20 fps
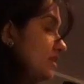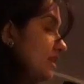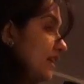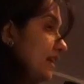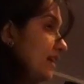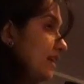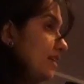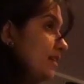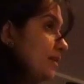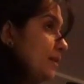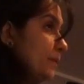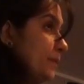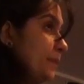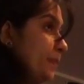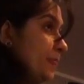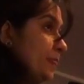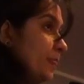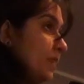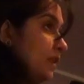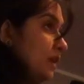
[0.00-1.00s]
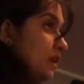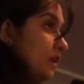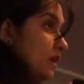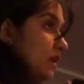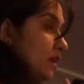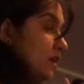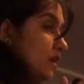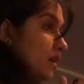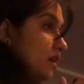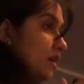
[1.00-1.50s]
that
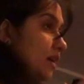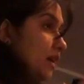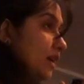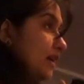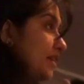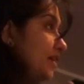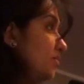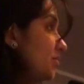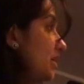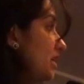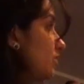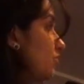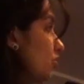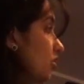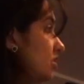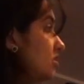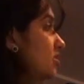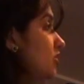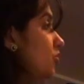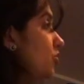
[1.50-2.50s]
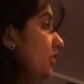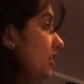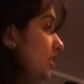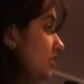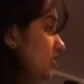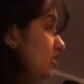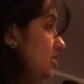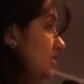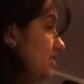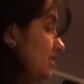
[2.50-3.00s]
ultimately what is
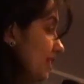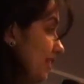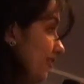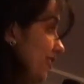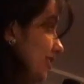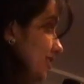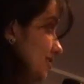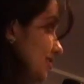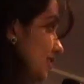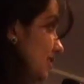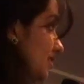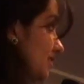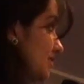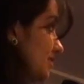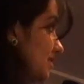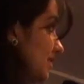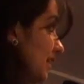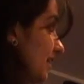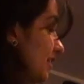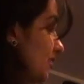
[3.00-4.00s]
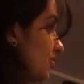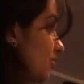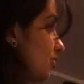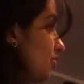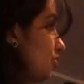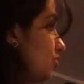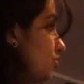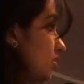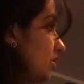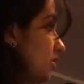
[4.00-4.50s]
location savings? It is that
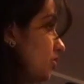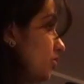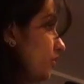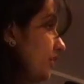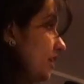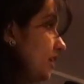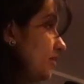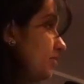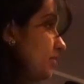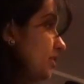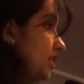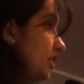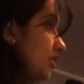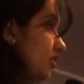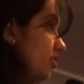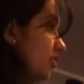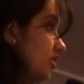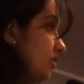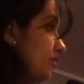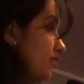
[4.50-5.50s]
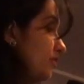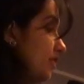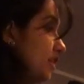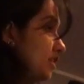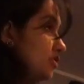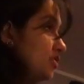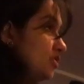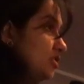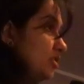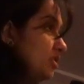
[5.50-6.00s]
you are doing a particular
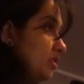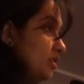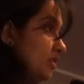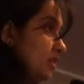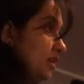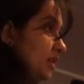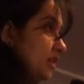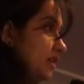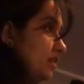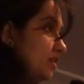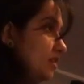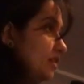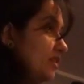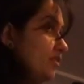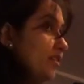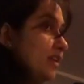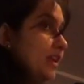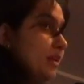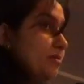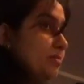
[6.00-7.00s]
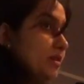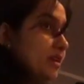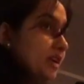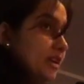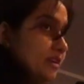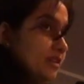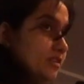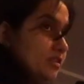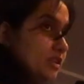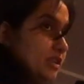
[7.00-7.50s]
function in a developed
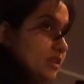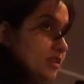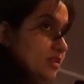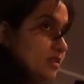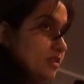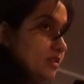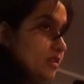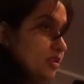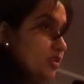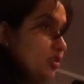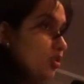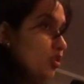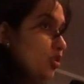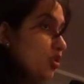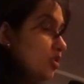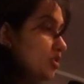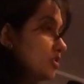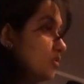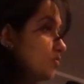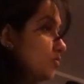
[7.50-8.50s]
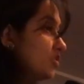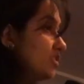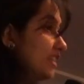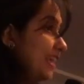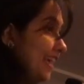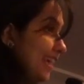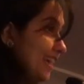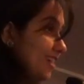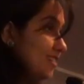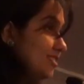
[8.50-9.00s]
country. Your cost was
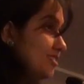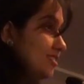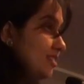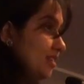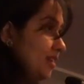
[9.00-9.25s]
X